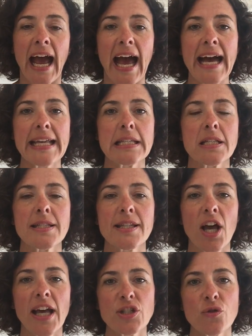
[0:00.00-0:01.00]

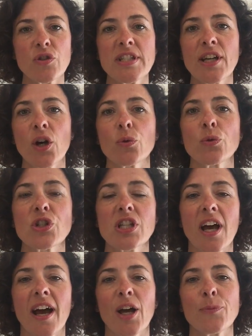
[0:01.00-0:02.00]
and as a
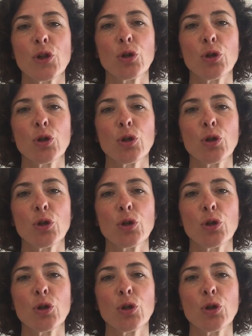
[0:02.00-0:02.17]
result um,